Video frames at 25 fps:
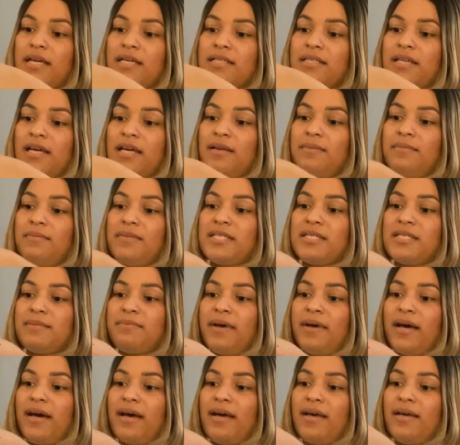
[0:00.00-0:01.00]
item is
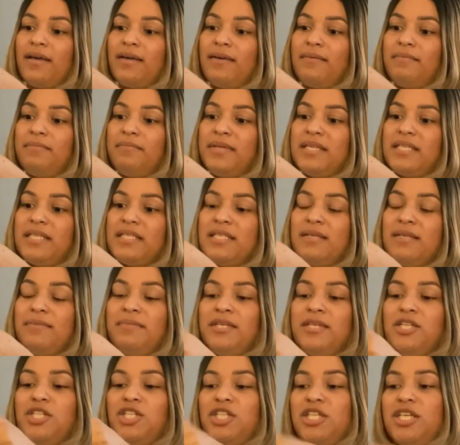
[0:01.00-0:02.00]
by
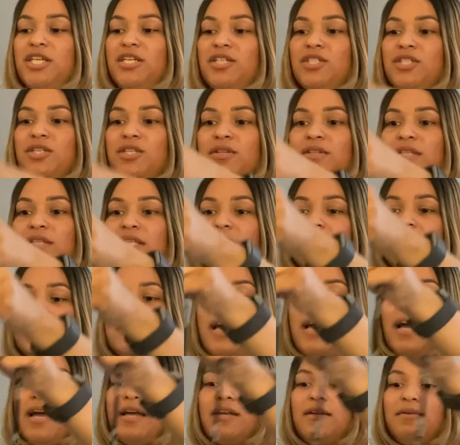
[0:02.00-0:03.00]
BCBG. So this is
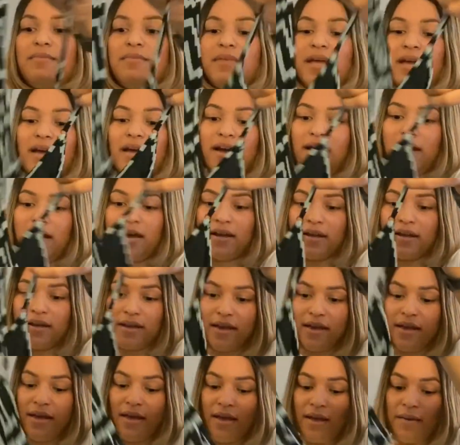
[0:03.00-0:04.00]
an item that I
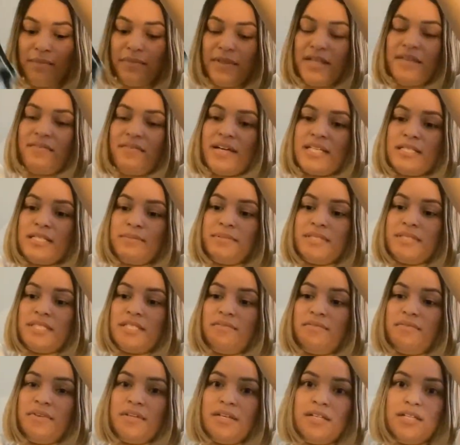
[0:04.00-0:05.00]
believe I
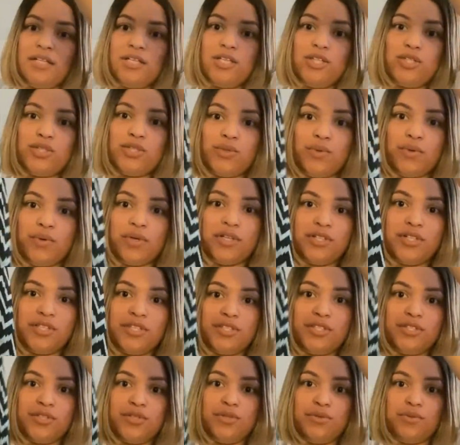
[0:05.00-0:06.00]
specifically
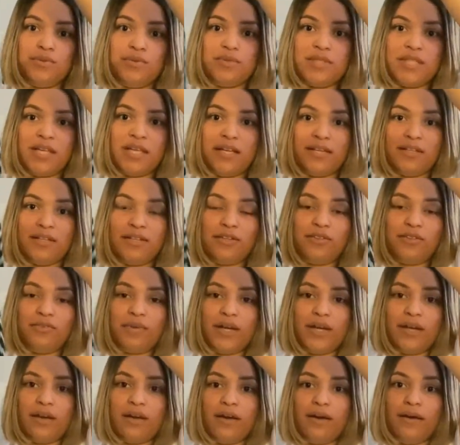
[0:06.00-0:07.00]
sourced to send in to
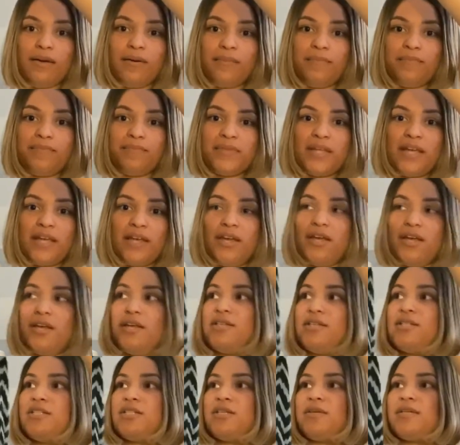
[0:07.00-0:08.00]
ThredUp.
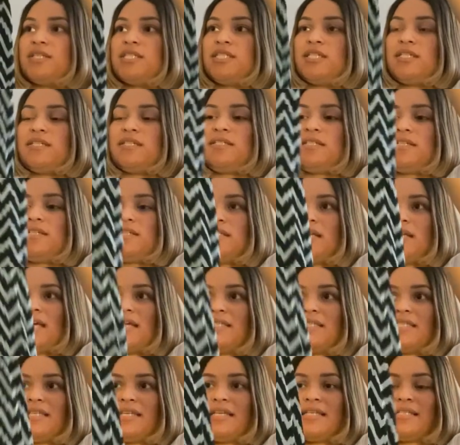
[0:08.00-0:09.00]
So it's just this
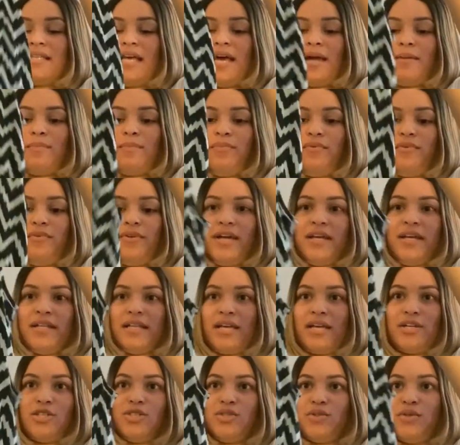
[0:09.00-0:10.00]
like zigzag print,
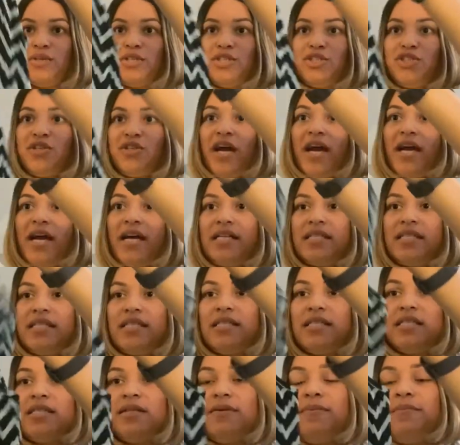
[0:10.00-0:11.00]
like short
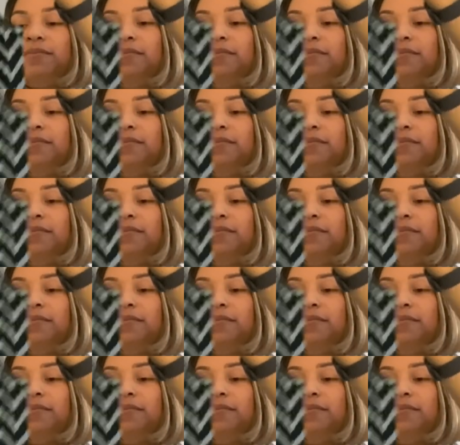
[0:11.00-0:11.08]
dress.